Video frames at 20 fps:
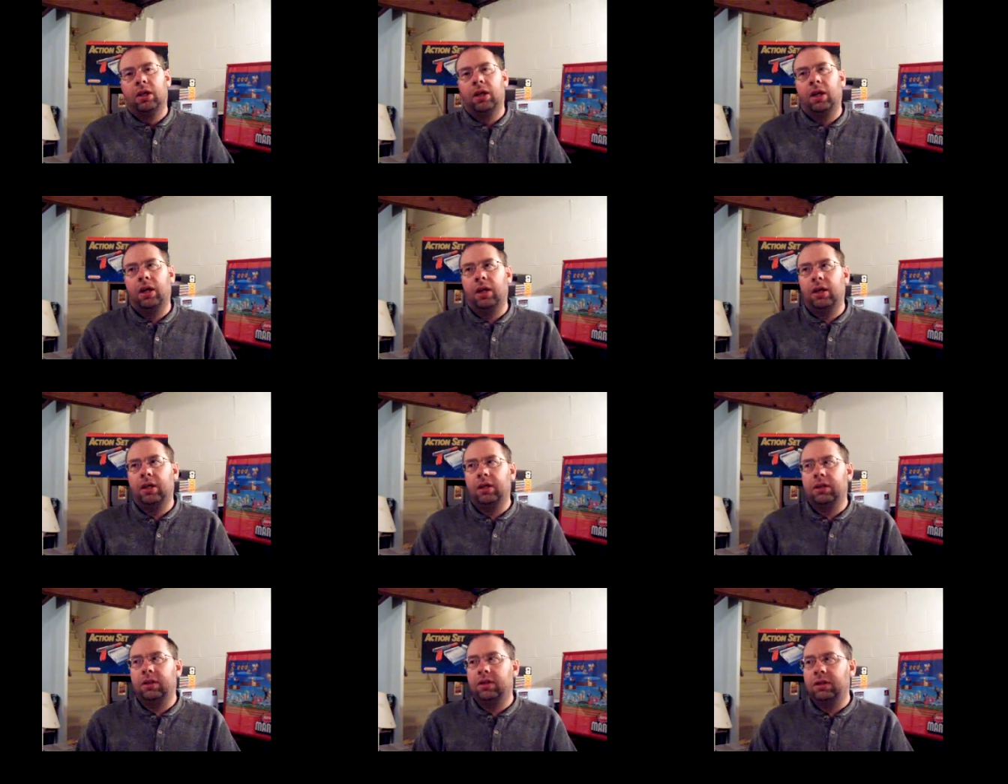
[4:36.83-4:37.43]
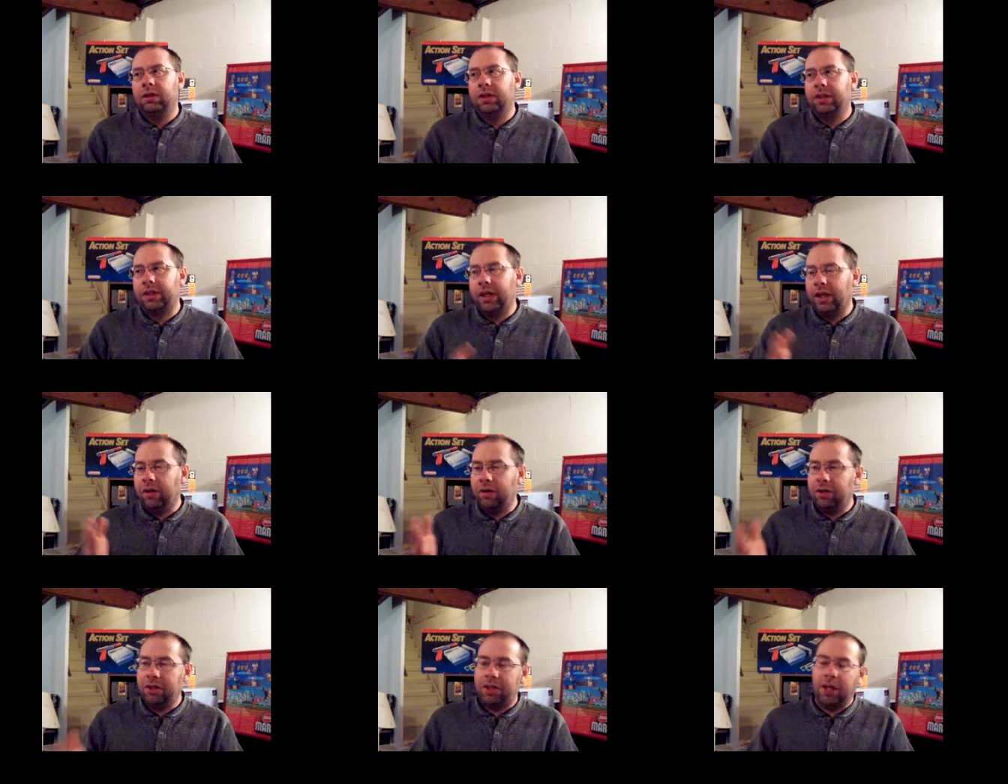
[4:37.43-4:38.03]

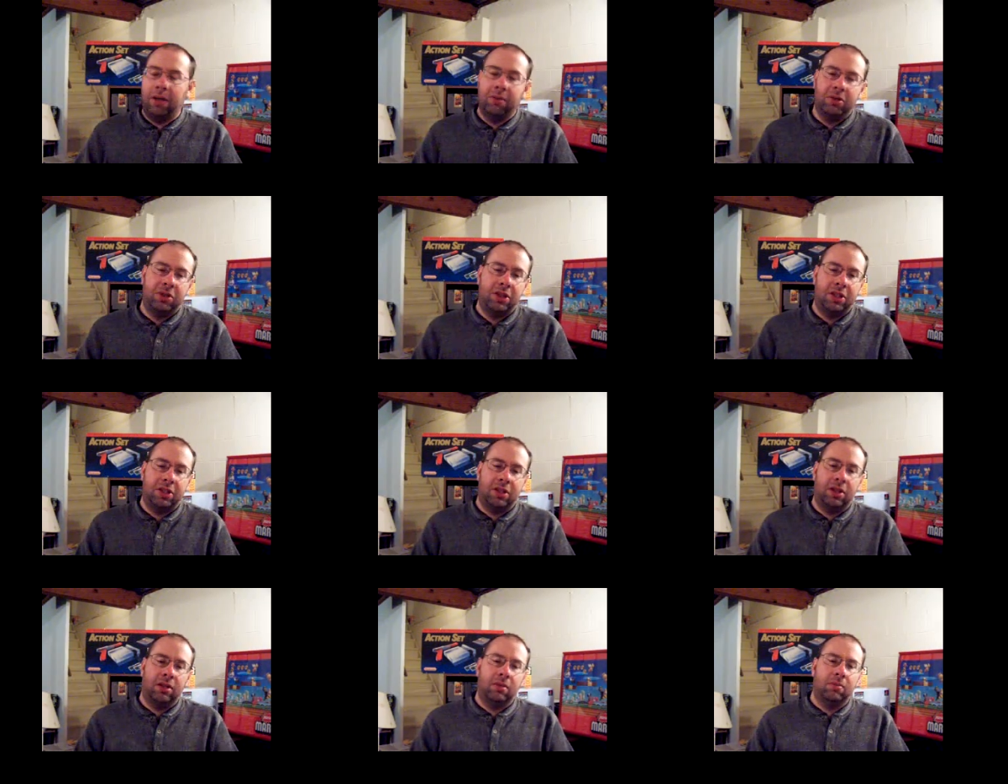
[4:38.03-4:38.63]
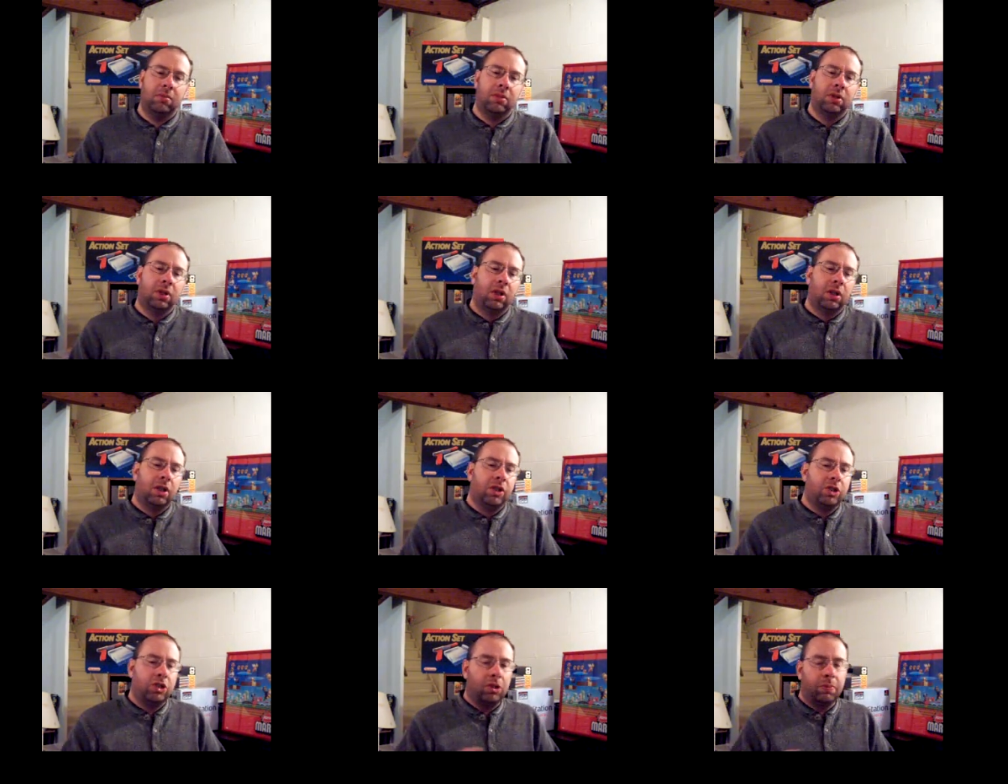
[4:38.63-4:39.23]
Nintendo Entertainment System,
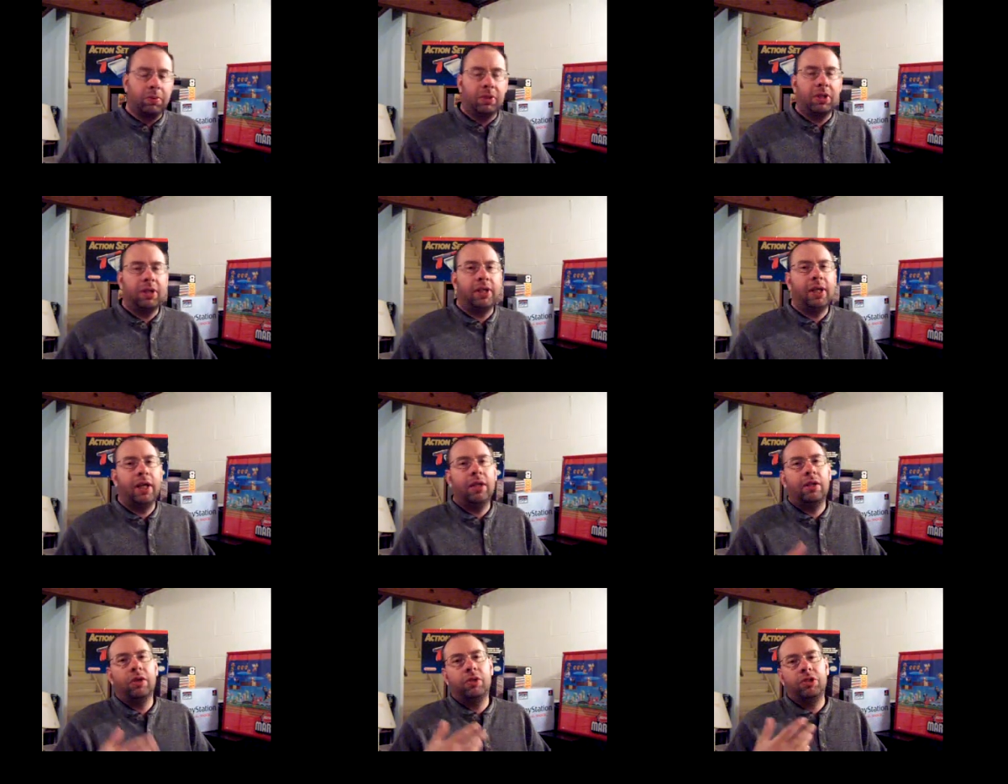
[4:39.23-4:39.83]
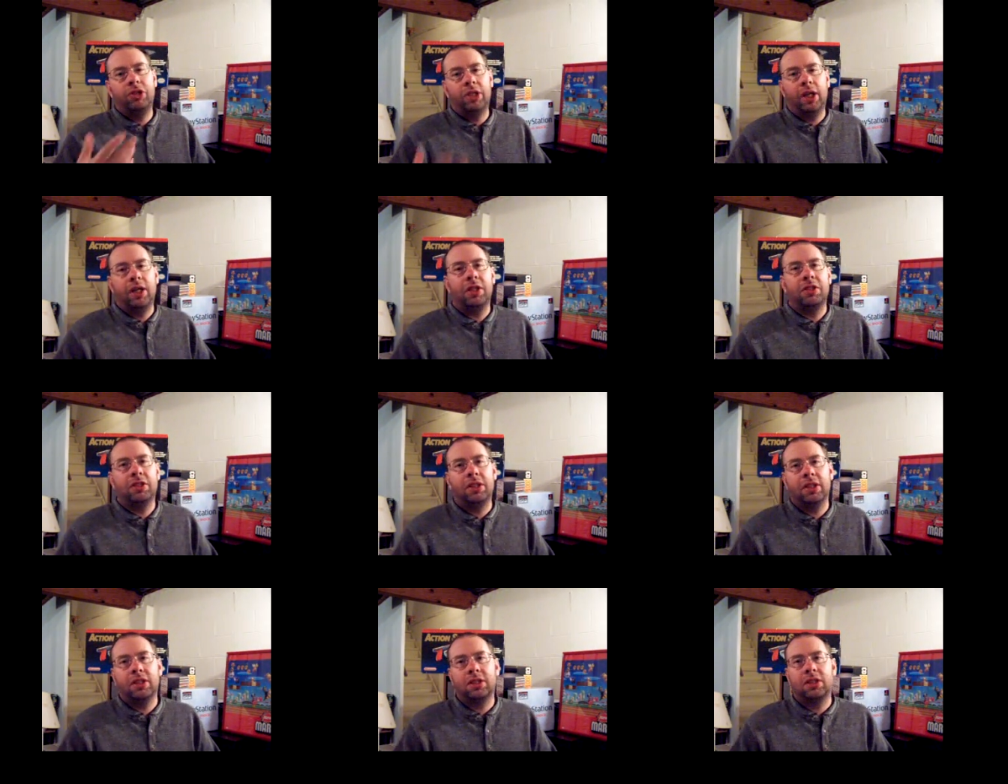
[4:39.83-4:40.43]
Super Nintendo,
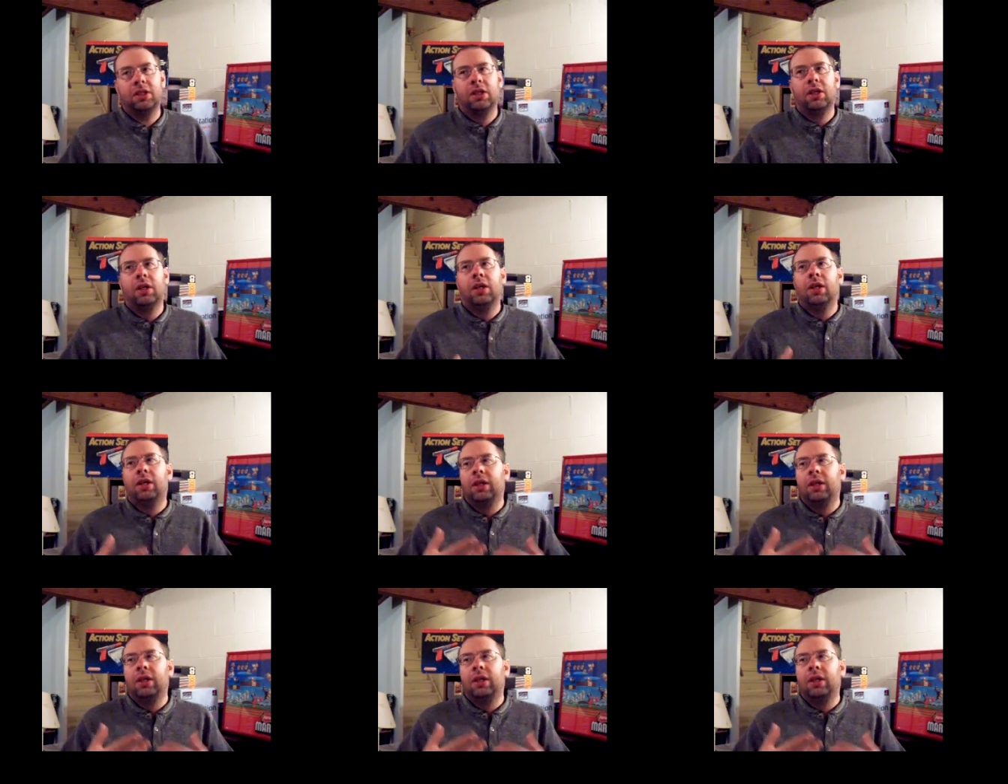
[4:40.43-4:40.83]
Genesis,